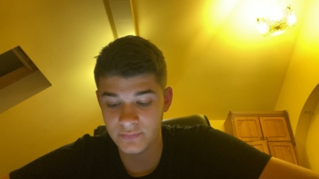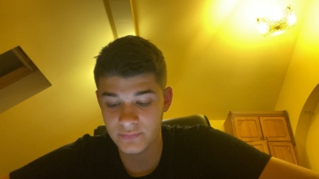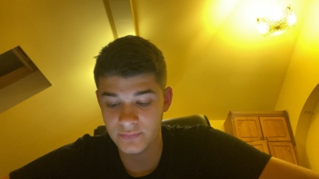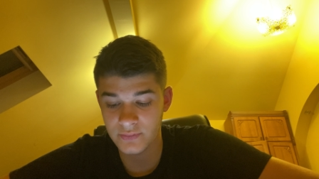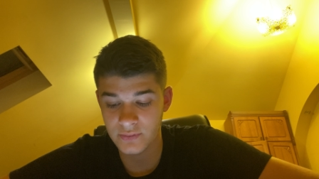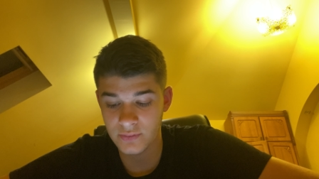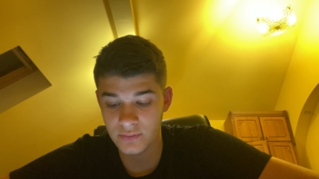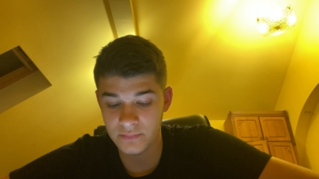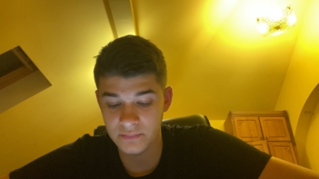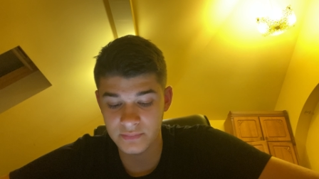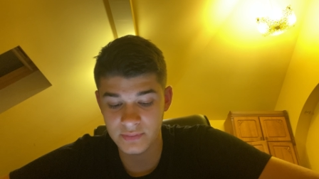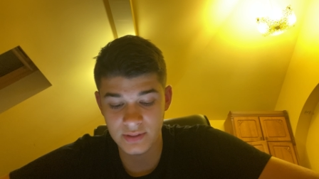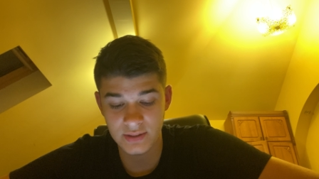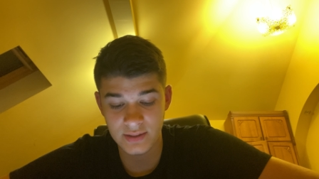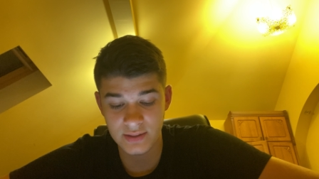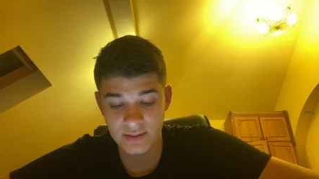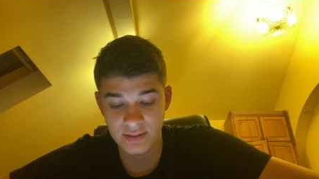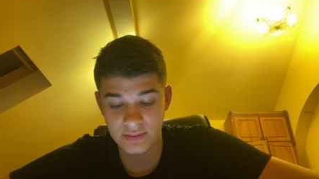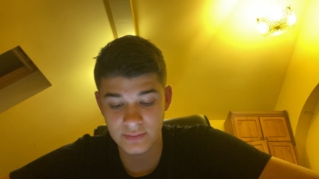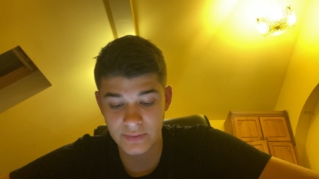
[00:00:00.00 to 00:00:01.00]
from
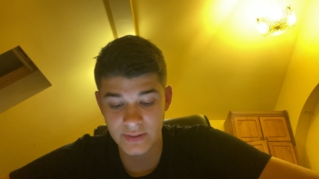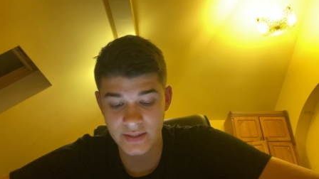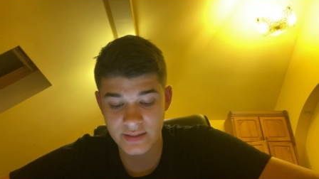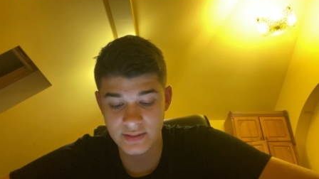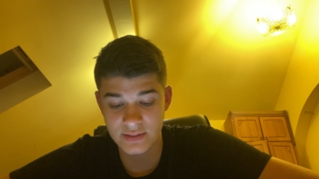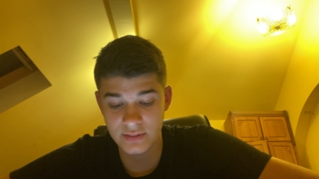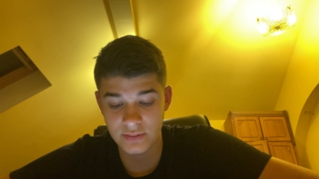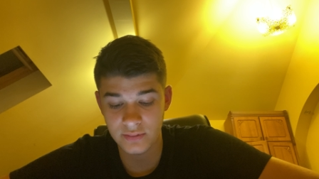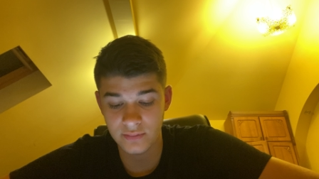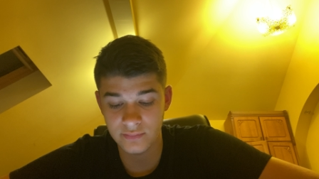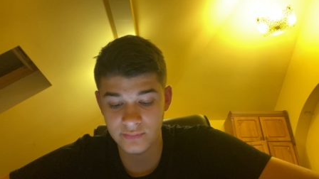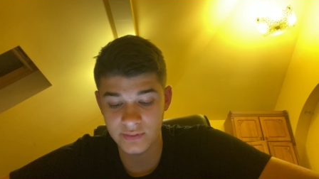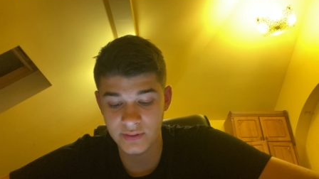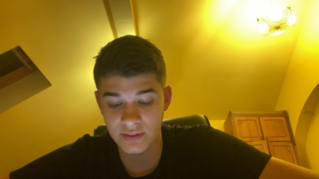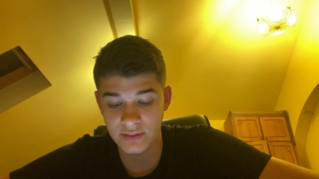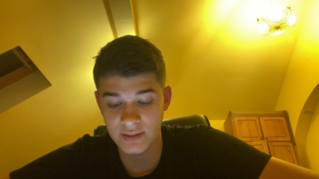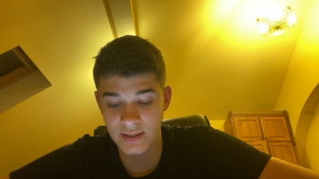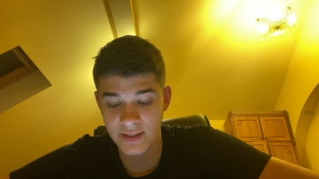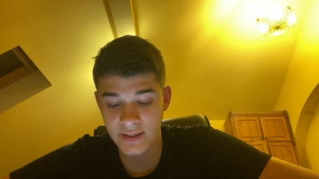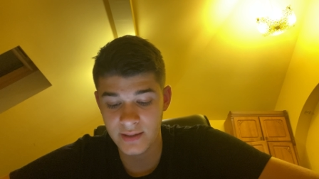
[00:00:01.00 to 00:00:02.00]
the rest of the
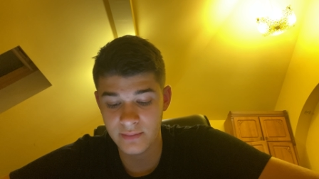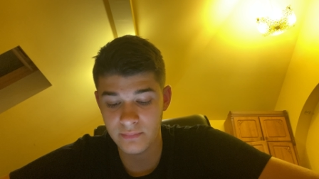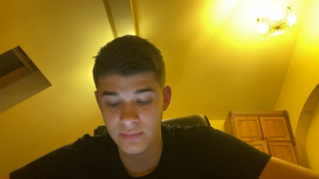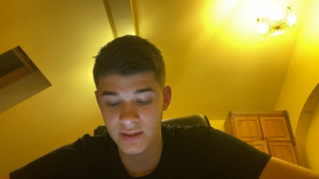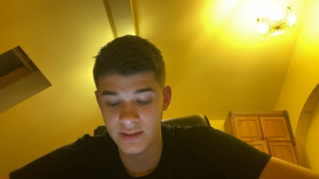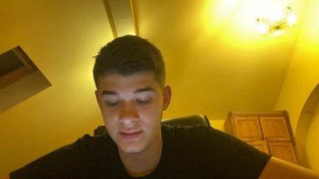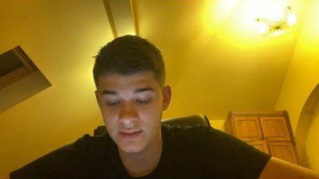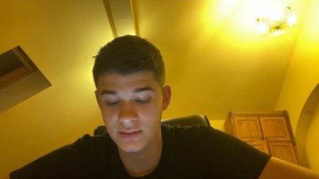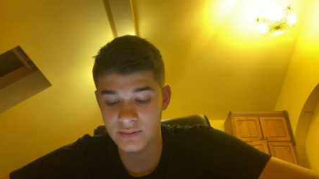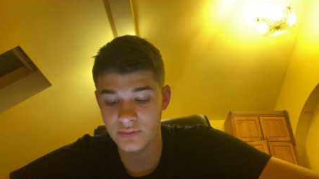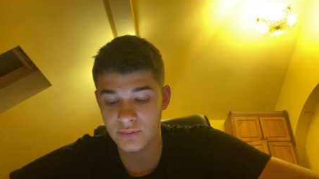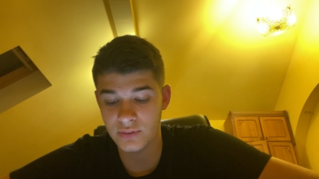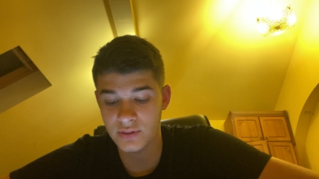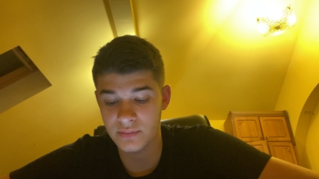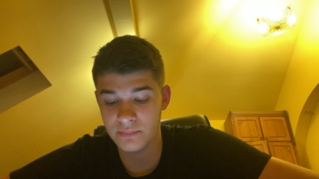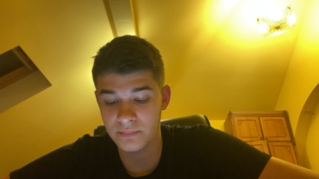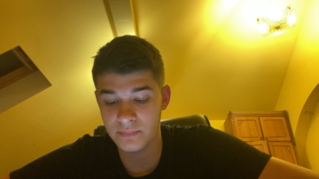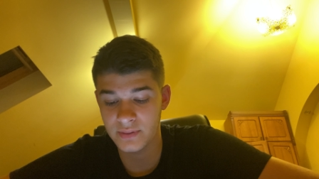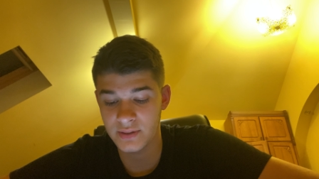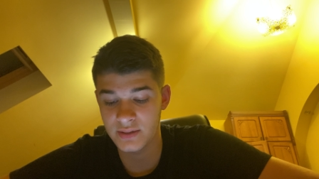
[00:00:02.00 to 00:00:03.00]
lake by the
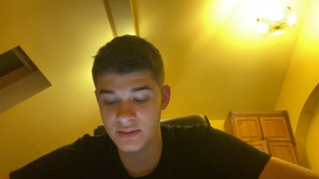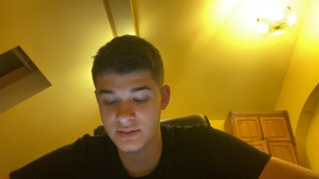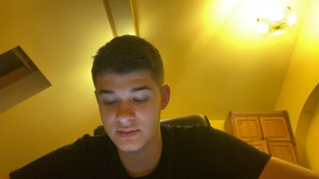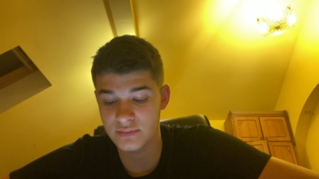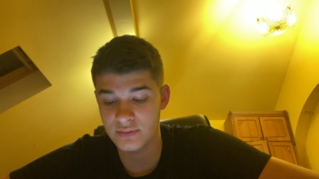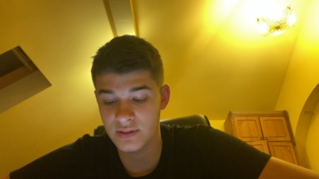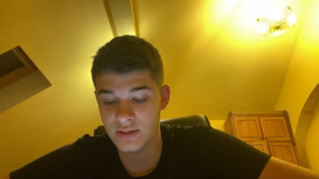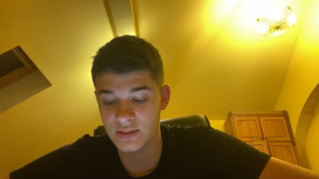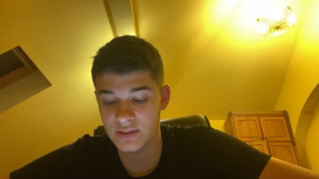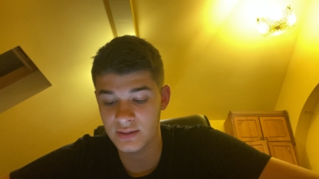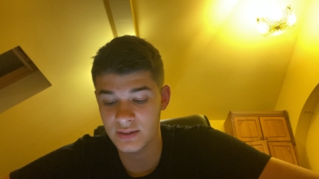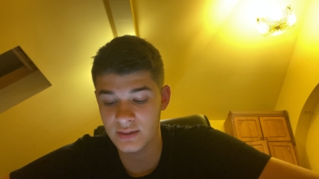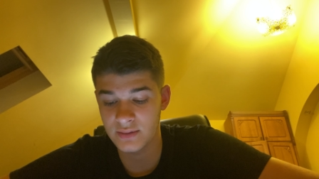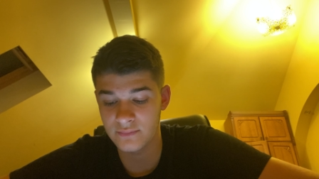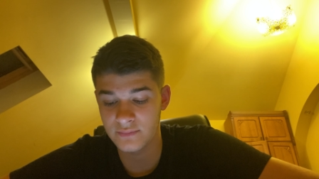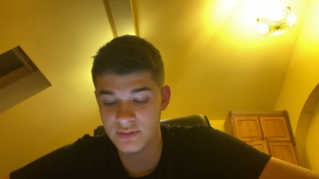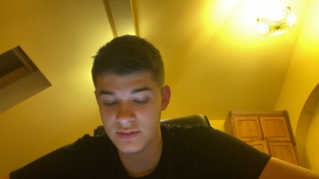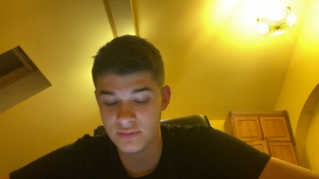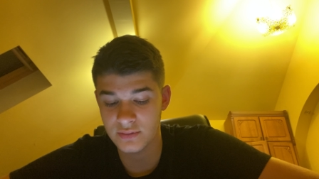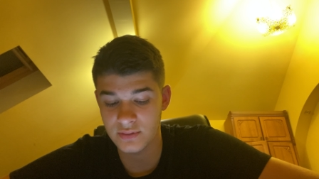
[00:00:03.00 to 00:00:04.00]
Door Peninsula in
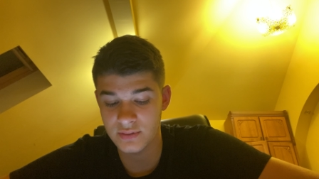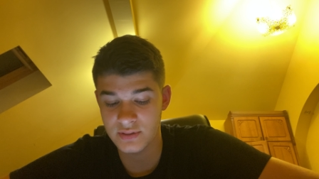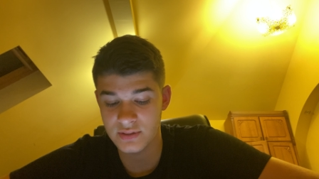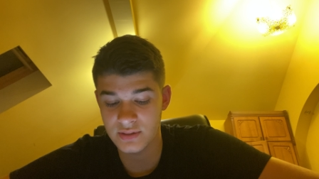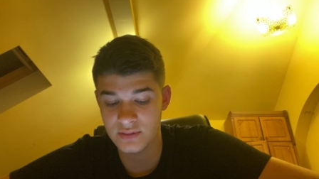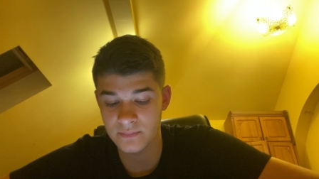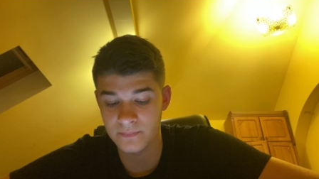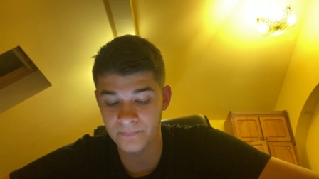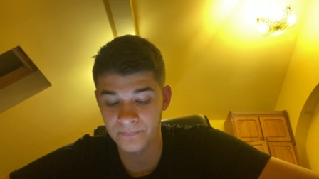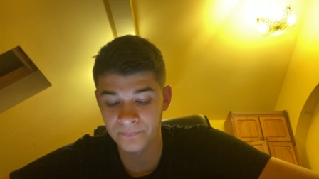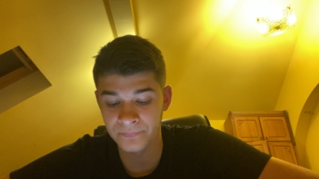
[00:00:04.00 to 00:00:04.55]
Wisconsin,